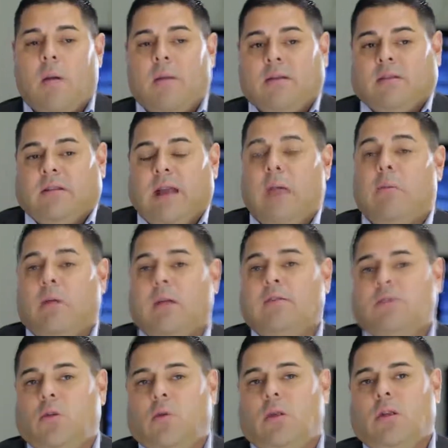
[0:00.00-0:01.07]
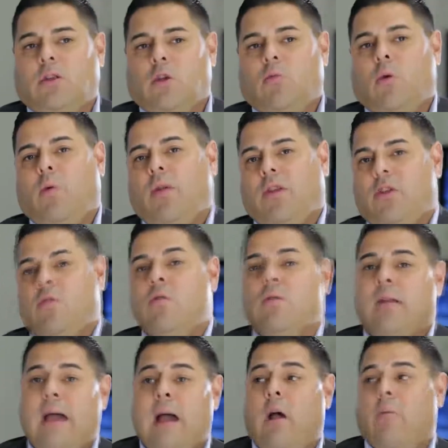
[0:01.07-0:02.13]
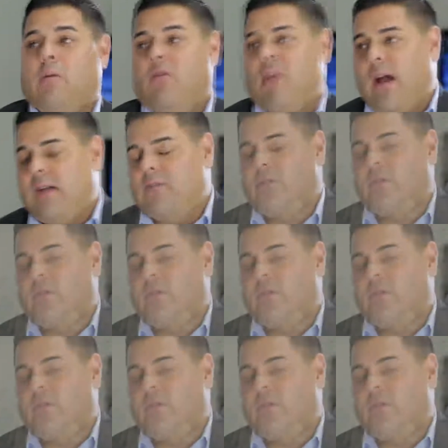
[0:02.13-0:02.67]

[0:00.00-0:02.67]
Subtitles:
It's enabled us to really do what we do now and provide